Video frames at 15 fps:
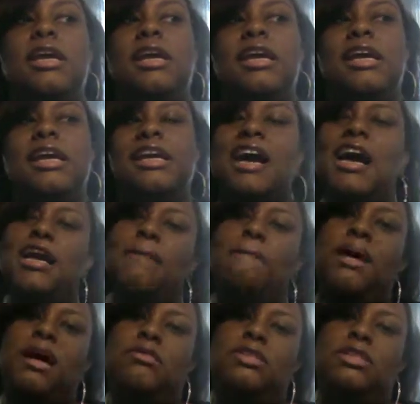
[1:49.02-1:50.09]
it kind of
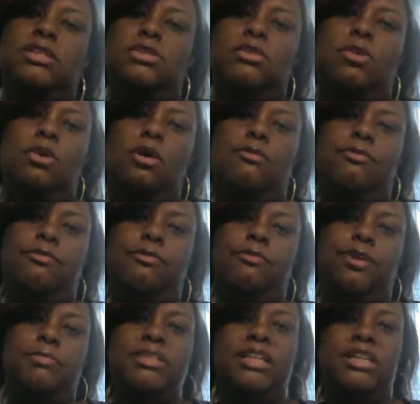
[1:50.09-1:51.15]
bounces off
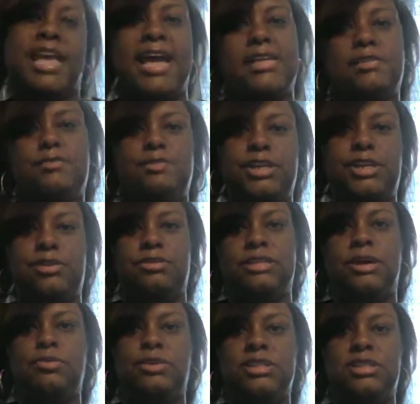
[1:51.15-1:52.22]
from the last video
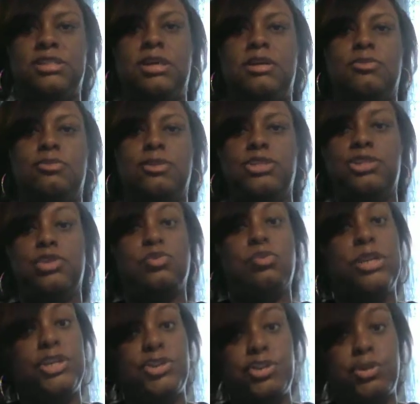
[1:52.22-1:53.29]
that was done, which is,
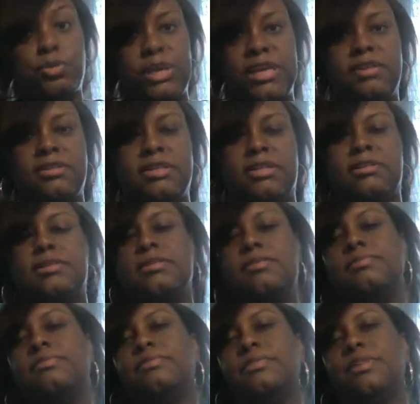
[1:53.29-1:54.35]
what is your weakness?
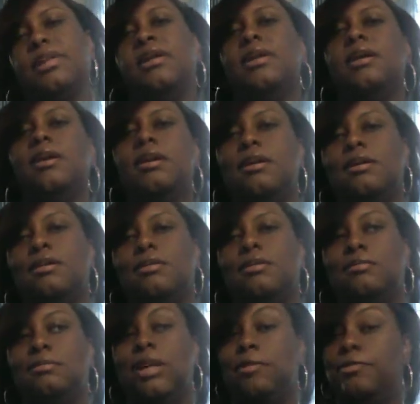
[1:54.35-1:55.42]

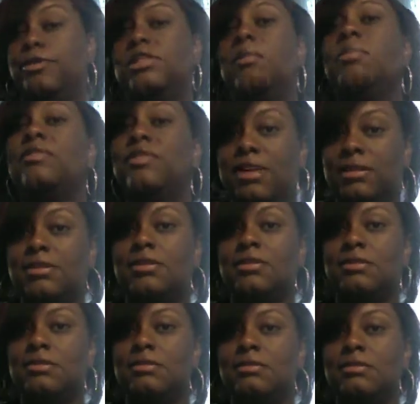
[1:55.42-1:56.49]
Now, for some of
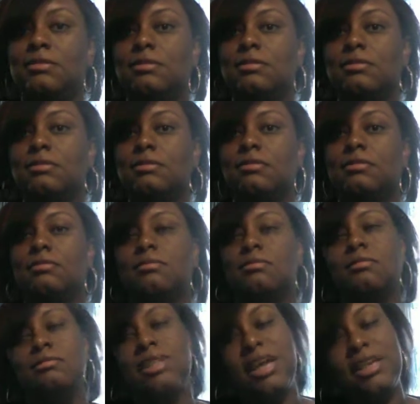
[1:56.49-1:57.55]
us,
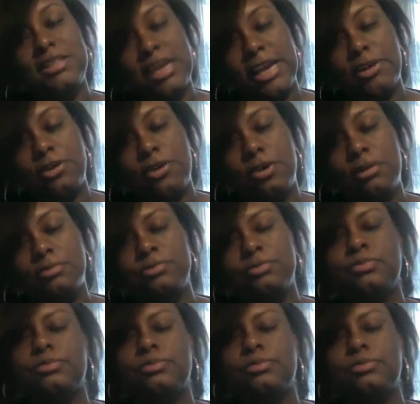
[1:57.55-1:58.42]
not saying all,